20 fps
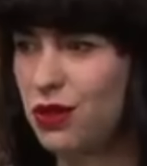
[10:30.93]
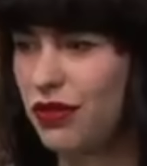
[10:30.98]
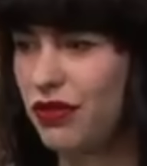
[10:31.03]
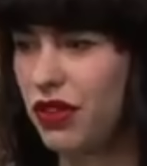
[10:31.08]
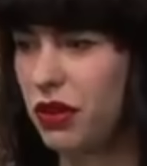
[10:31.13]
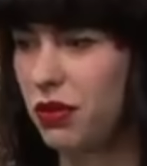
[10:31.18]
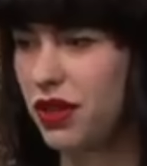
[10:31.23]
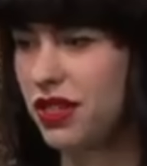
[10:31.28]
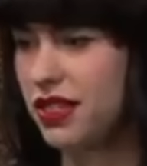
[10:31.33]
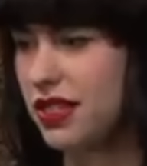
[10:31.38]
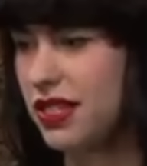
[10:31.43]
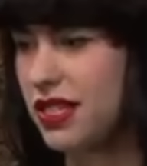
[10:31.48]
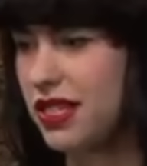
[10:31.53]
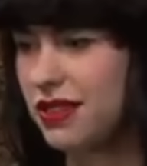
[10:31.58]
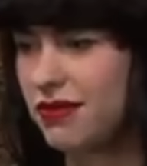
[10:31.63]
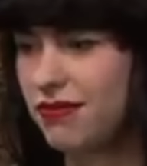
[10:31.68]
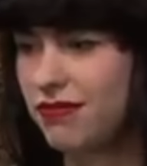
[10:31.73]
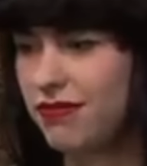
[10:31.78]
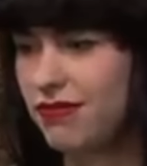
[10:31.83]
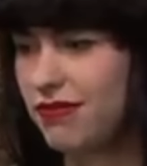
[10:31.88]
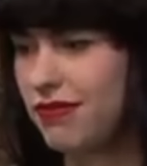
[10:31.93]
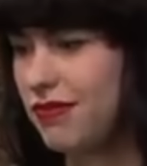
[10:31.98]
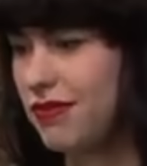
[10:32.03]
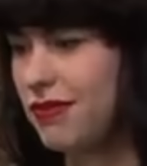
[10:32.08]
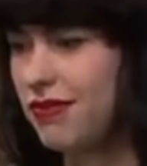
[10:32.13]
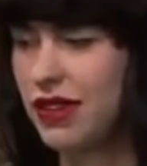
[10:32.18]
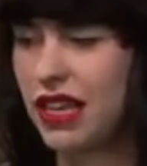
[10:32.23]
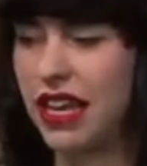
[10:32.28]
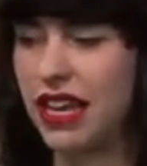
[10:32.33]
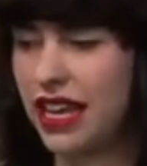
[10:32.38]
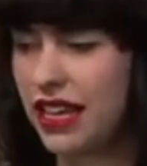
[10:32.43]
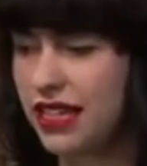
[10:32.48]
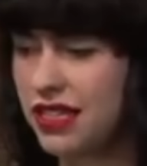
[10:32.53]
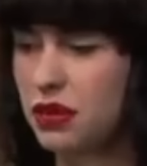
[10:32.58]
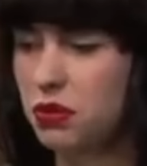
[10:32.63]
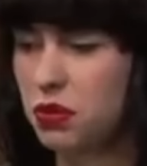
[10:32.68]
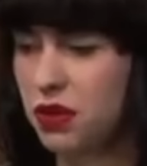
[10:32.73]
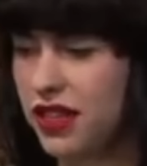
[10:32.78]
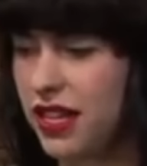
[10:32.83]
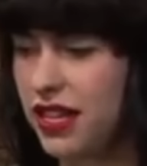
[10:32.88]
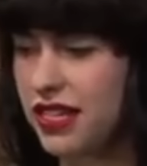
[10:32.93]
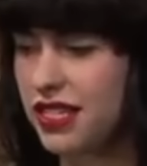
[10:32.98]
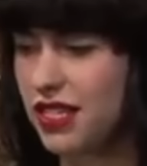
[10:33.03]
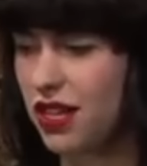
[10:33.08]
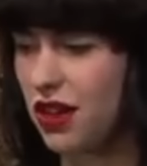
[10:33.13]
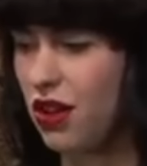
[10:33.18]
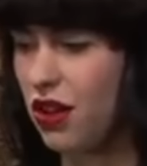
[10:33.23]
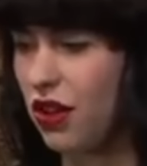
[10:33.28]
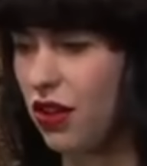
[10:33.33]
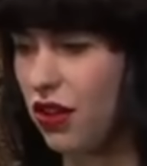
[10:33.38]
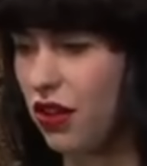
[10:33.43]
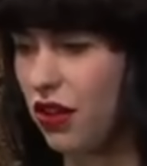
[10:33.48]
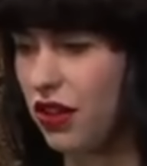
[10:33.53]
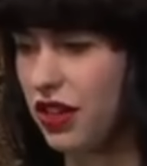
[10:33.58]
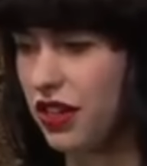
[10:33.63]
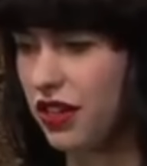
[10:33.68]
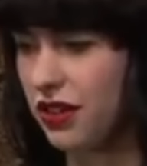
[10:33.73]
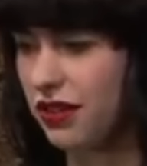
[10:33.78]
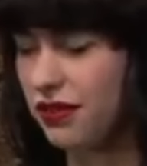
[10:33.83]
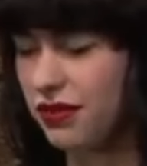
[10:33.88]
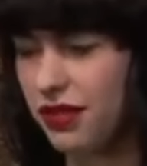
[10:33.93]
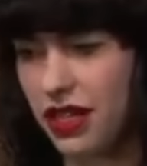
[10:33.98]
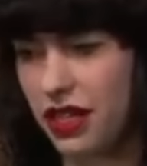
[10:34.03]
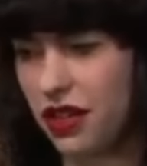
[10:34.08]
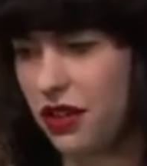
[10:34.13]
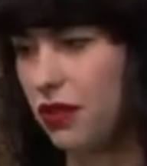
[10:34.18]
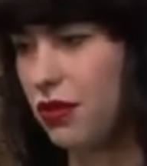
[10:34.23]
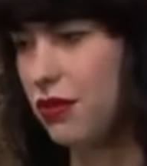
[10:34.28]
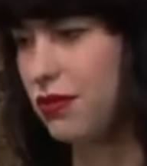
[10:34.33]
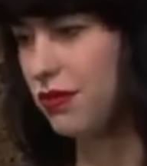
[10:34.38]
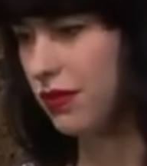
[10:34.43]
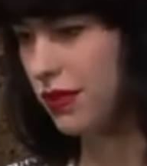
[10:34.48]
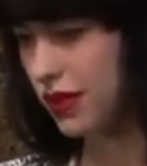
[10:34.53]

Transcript: Everyone's connected with that song on a, you know,